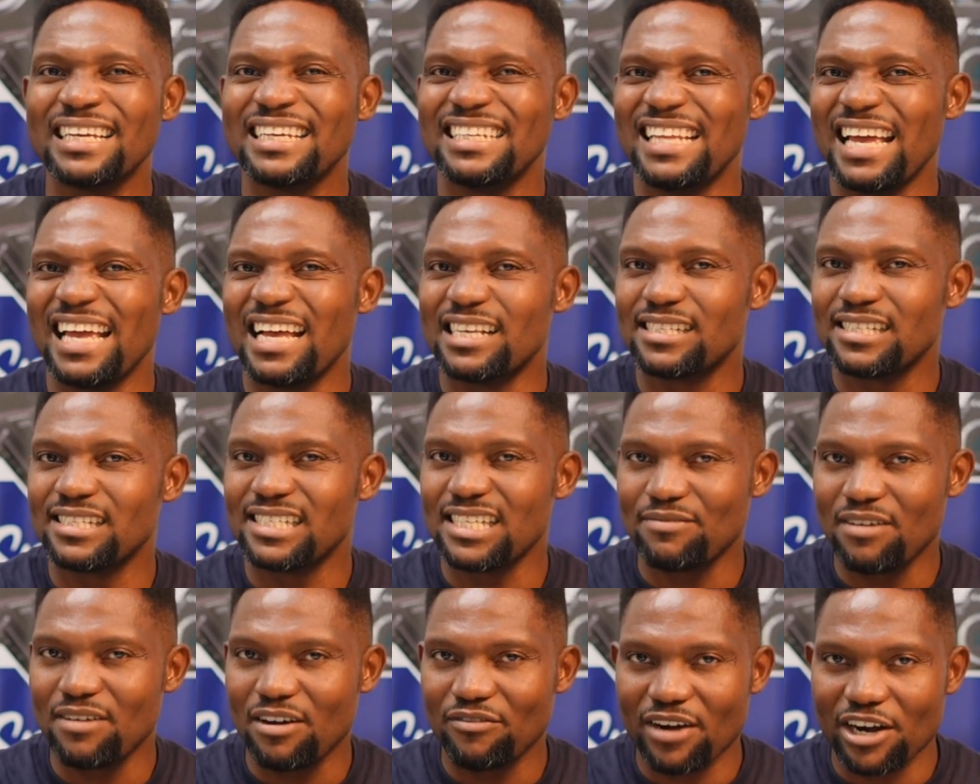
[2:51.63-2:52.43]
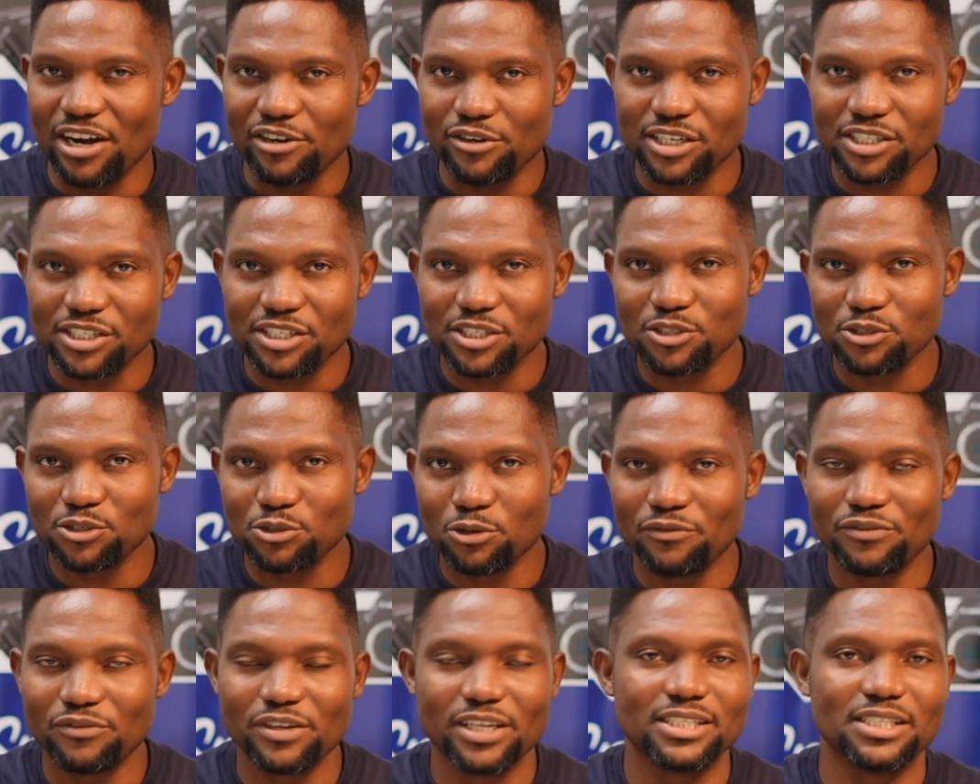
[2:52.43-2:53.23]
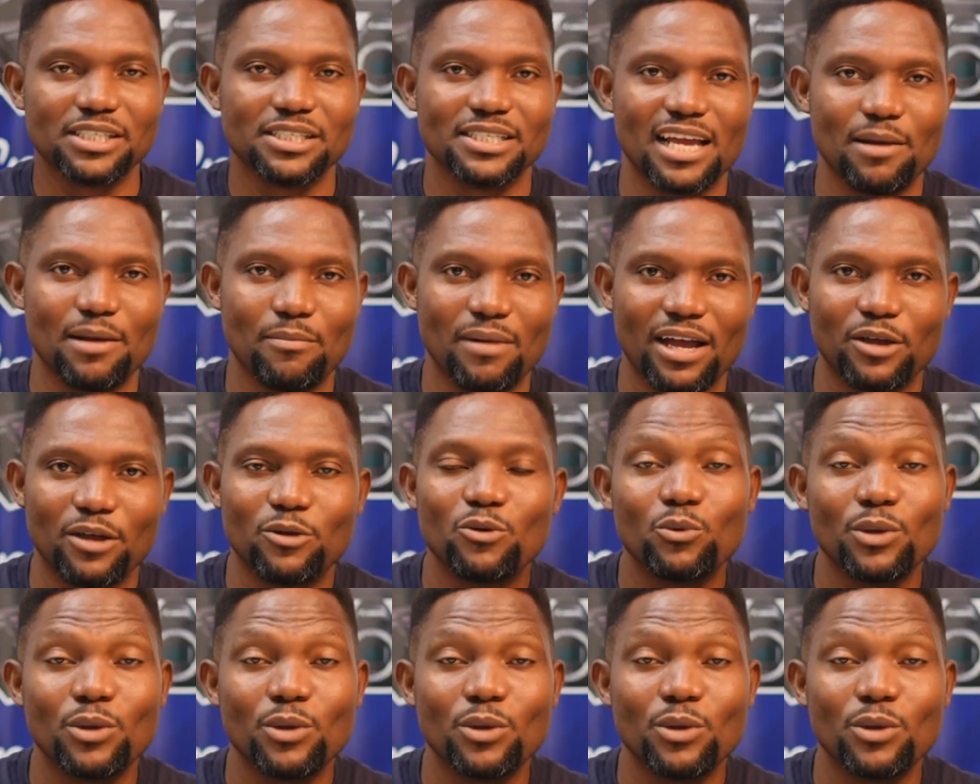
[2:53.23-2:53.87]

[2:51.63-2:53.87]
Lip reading: there are several variations of HDMI.